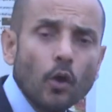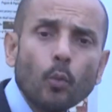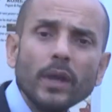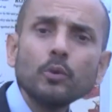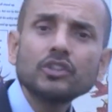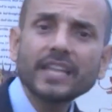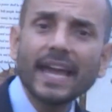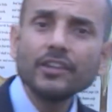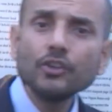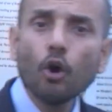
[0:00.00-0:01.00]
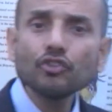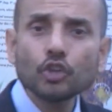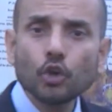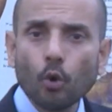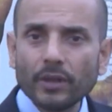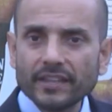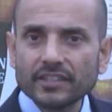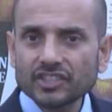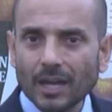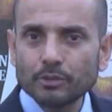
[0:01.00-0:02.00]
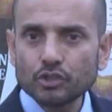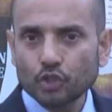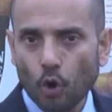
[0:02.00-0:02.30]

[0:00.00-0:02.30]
we would tend not to call it the subject